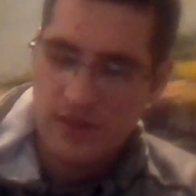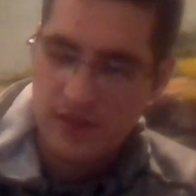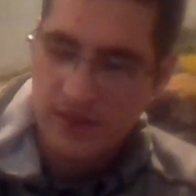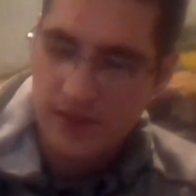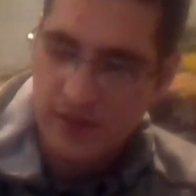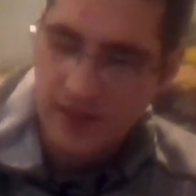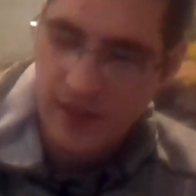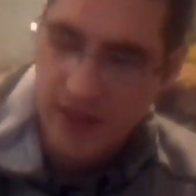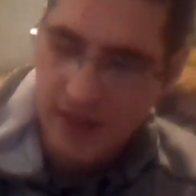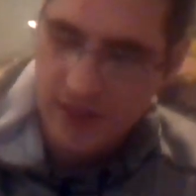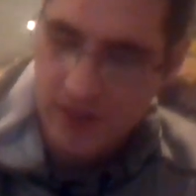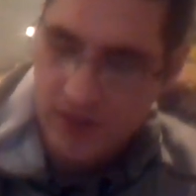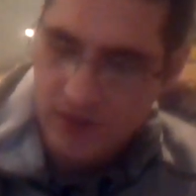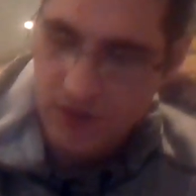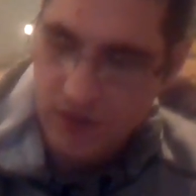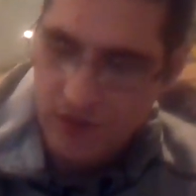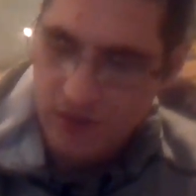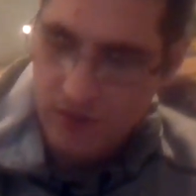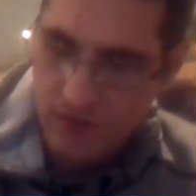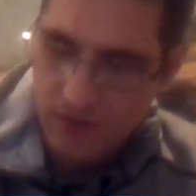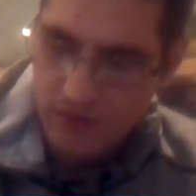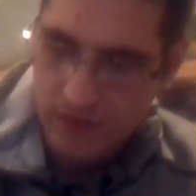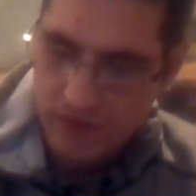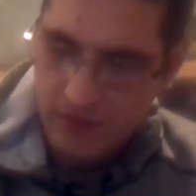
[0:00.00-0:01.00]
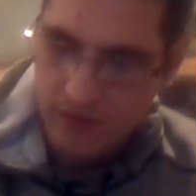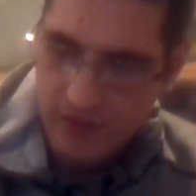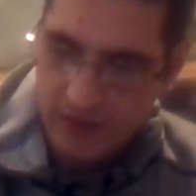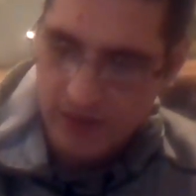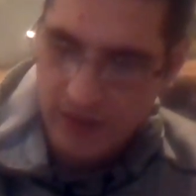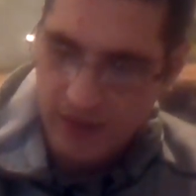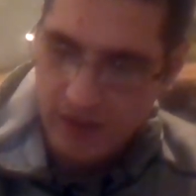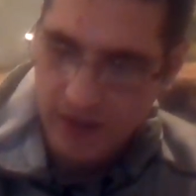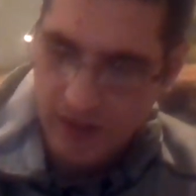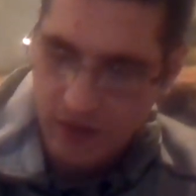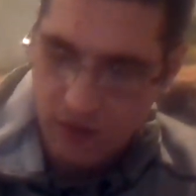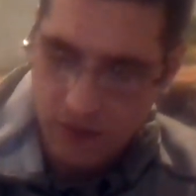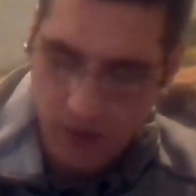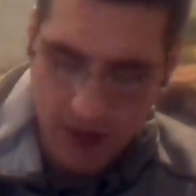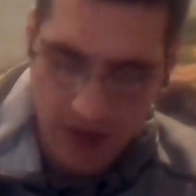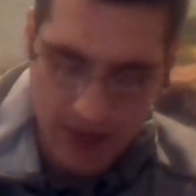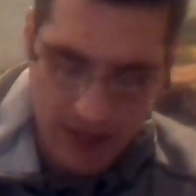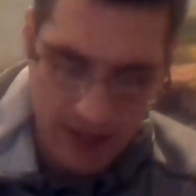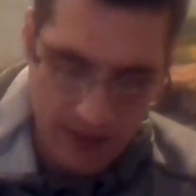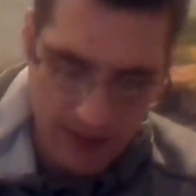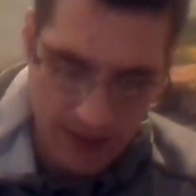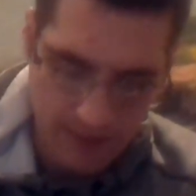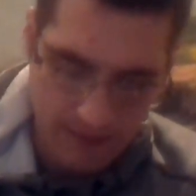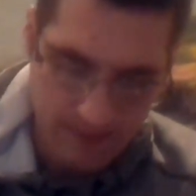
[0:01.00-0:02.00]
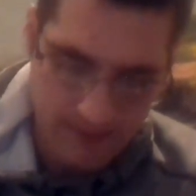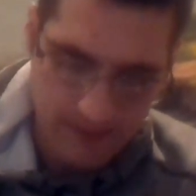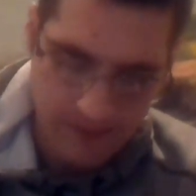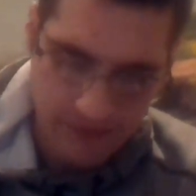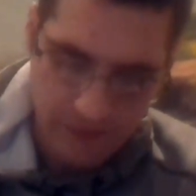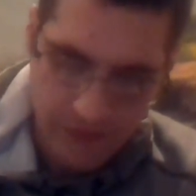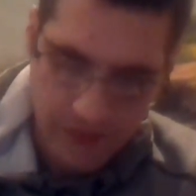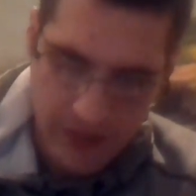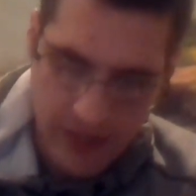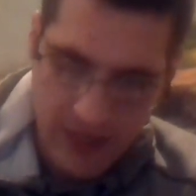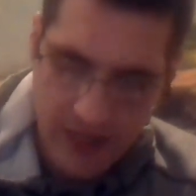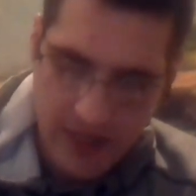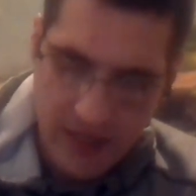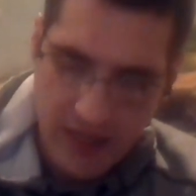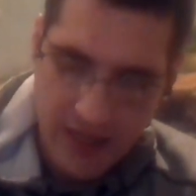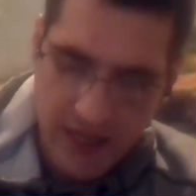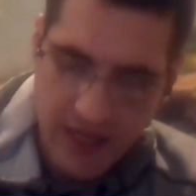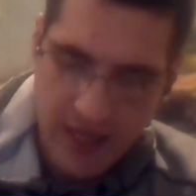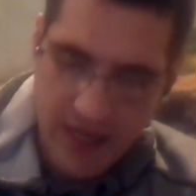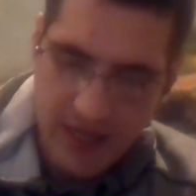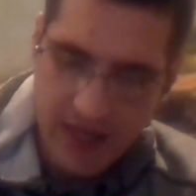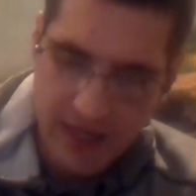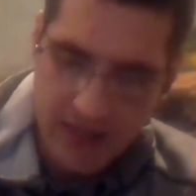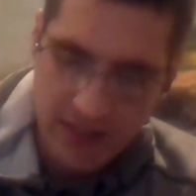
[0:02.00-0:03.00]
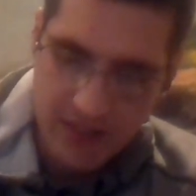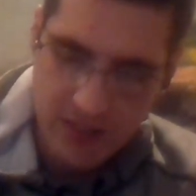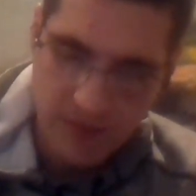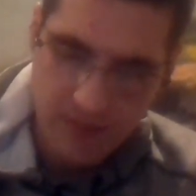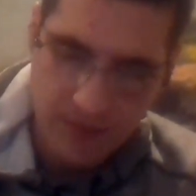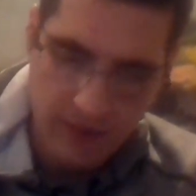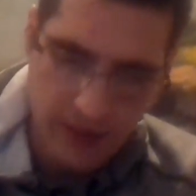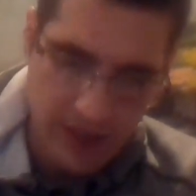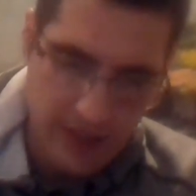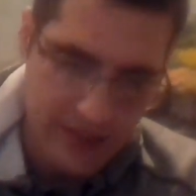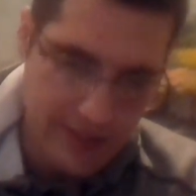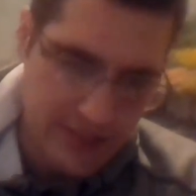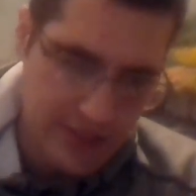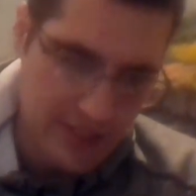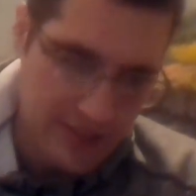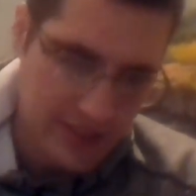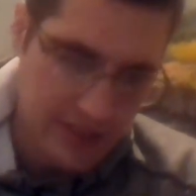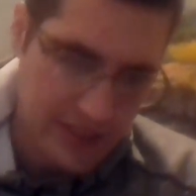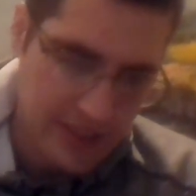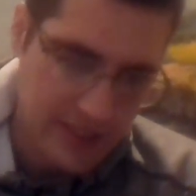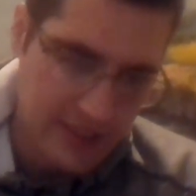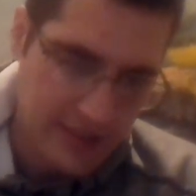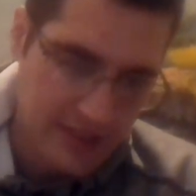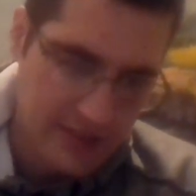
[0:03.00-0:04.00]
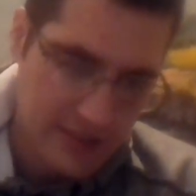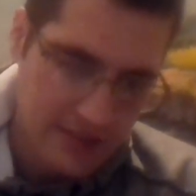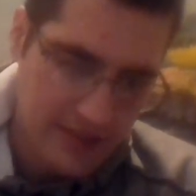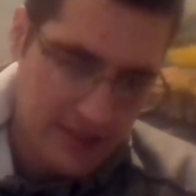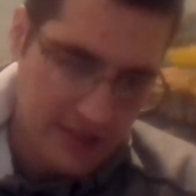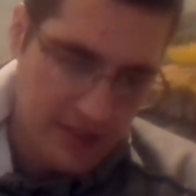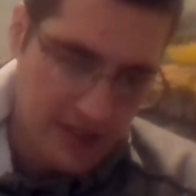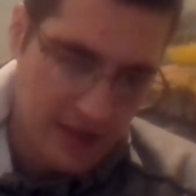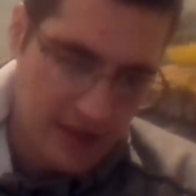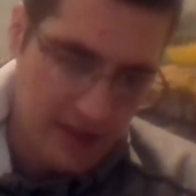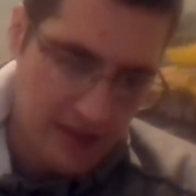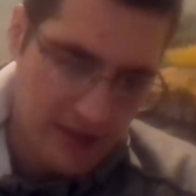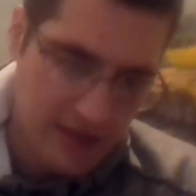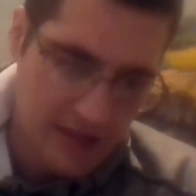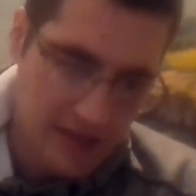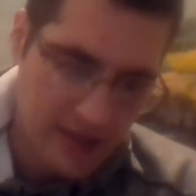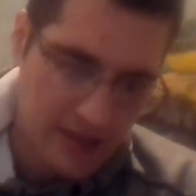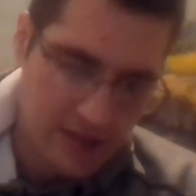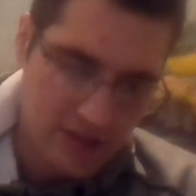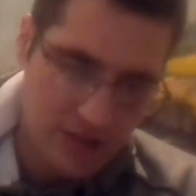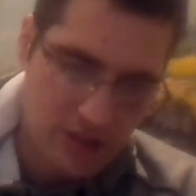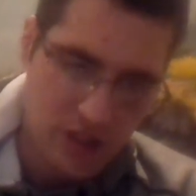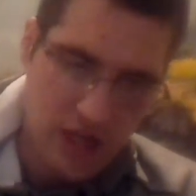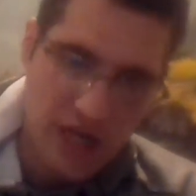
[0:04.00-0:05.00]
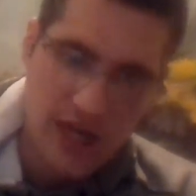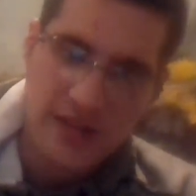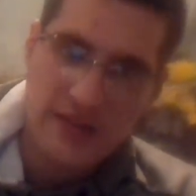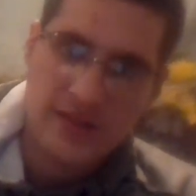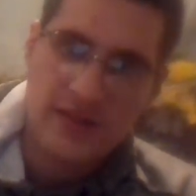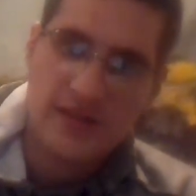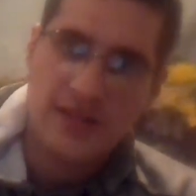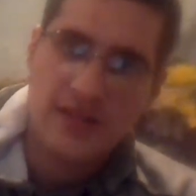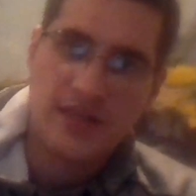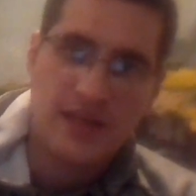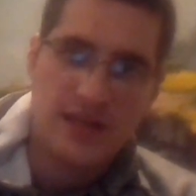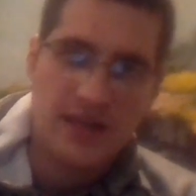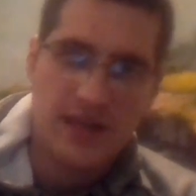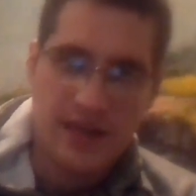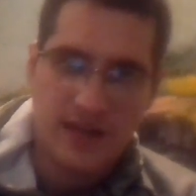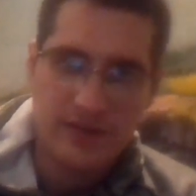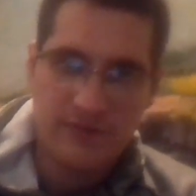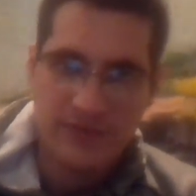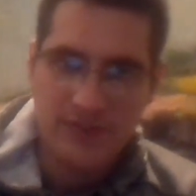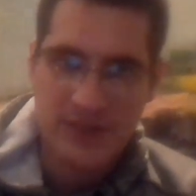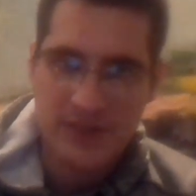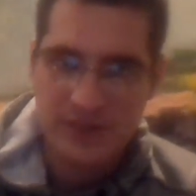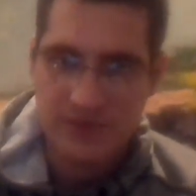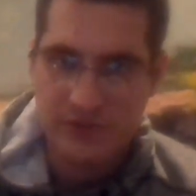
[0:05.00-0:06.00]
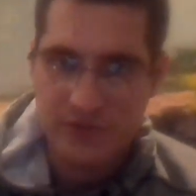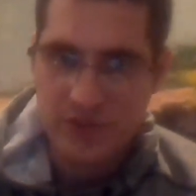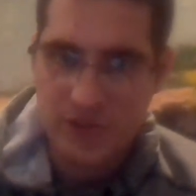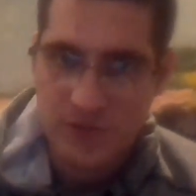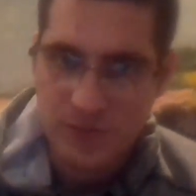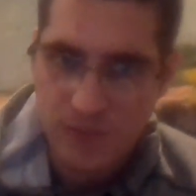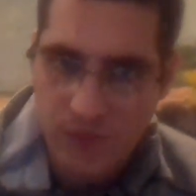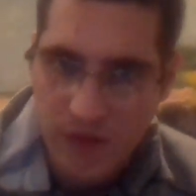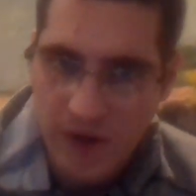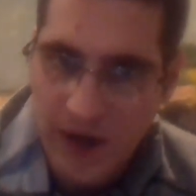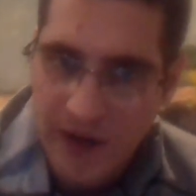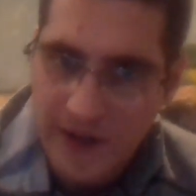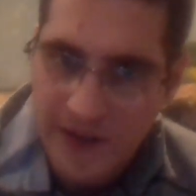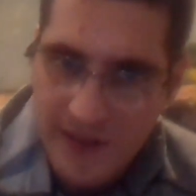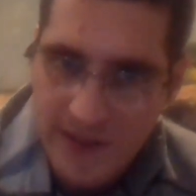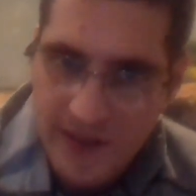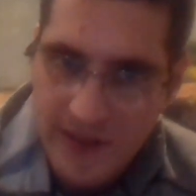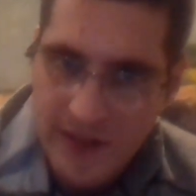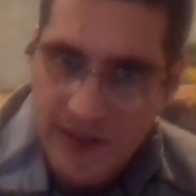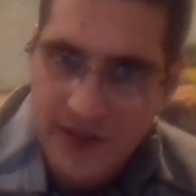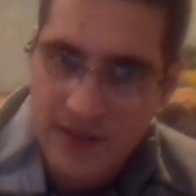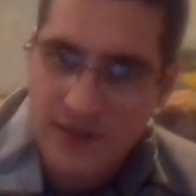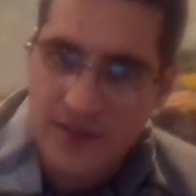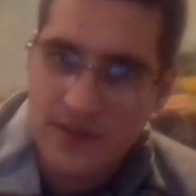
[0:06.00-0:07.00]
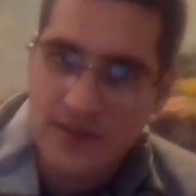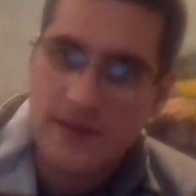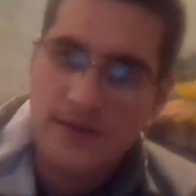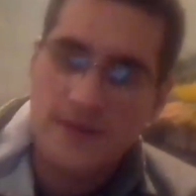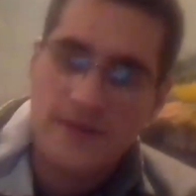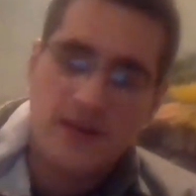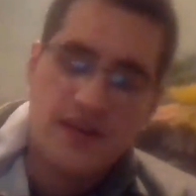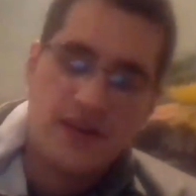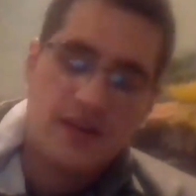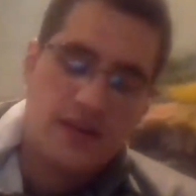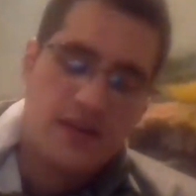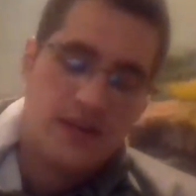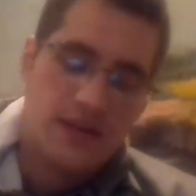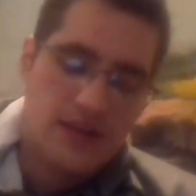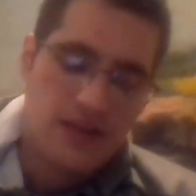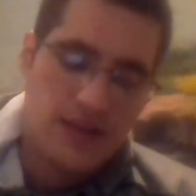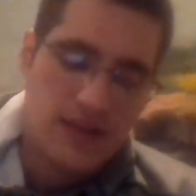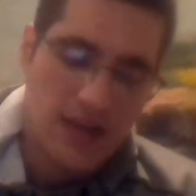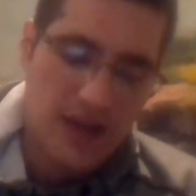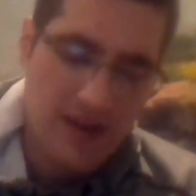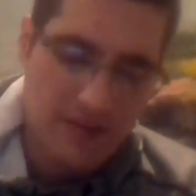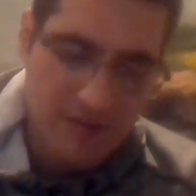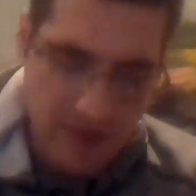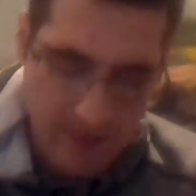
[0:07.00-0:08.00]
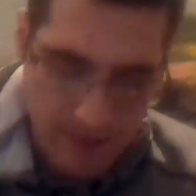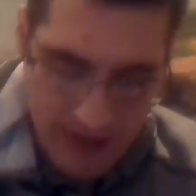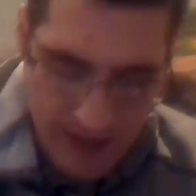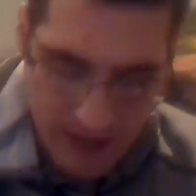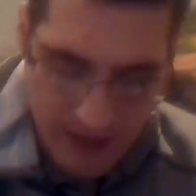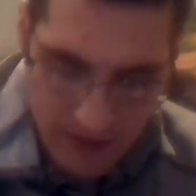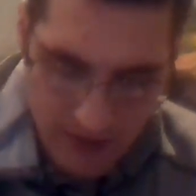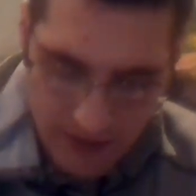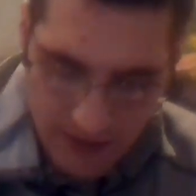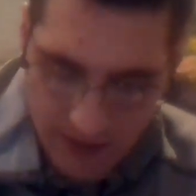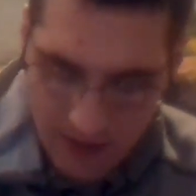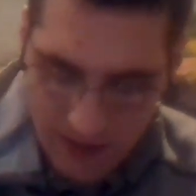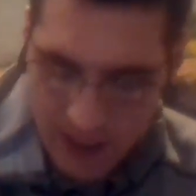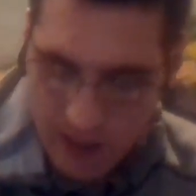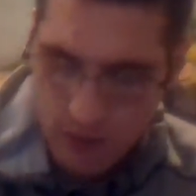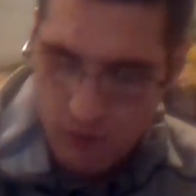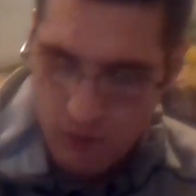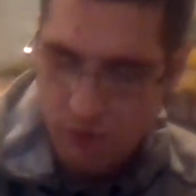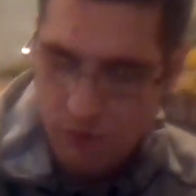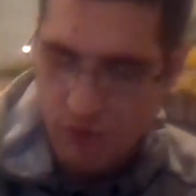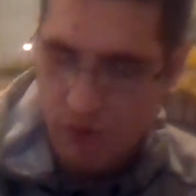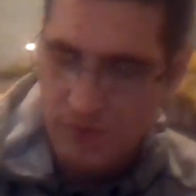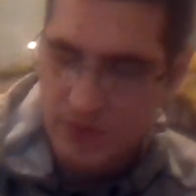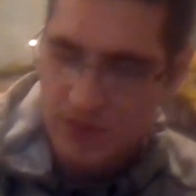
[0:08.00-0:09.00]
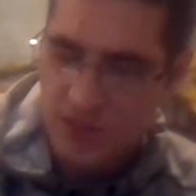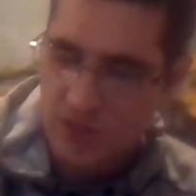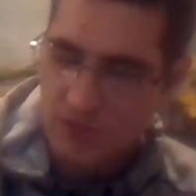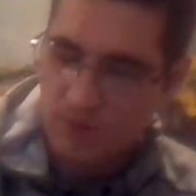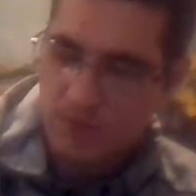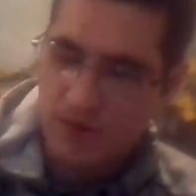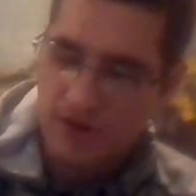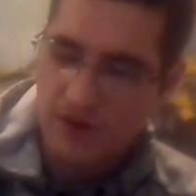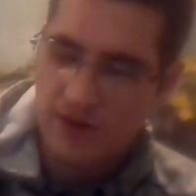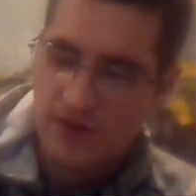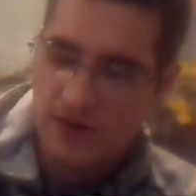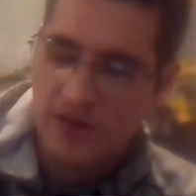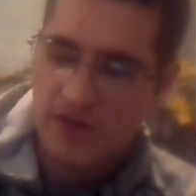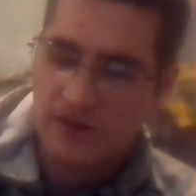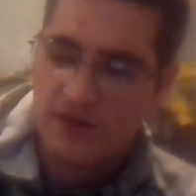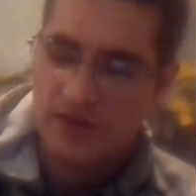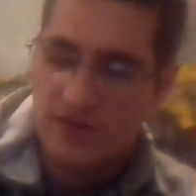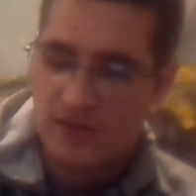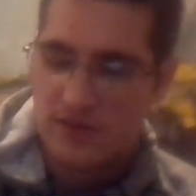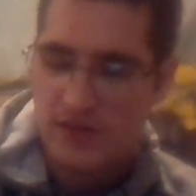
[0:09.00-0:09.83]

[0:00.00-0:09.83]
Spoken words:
that is threatening them. And not surprisingly, Jonathan, he had victories prior to this. After making this alliance with Rome and Sparta,